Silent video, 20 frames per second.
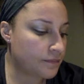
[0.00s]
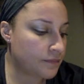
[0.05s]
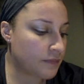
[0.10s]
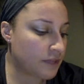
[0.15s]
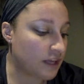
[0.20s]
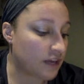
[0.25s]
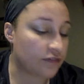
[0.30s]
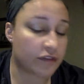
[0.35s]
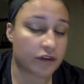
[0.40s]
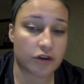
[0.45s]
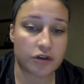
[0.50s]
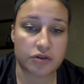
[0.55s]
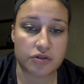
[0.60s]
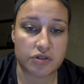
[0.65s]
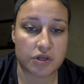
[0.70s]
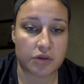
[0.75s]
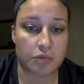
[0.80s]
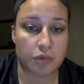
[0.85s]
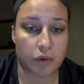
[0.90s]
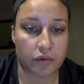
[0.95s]
If they're
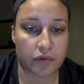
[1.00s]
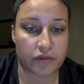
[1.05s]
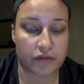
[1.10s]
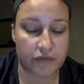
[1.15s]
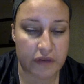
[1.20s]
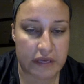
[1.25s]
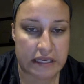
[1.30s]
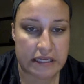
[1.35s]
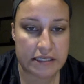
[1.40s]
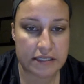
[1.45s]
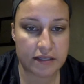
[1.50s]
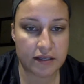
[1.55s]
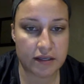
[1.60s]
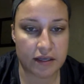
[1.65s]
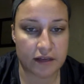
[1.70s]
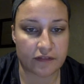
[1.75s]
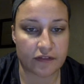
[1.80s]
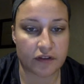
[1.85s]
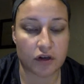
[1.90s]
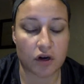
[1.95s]
using both feet,
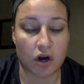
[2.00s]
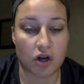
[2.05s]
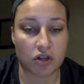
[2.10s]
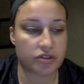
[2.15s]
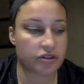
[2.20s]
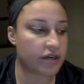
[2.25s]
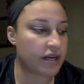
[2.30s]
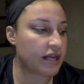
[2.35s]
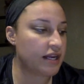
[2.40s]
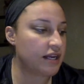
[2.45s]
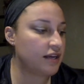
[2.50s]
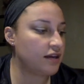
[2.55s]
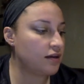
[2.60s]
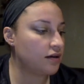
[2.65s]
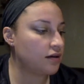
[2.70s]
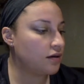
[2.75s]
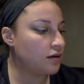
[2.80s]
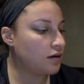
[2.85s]
if they're alternating.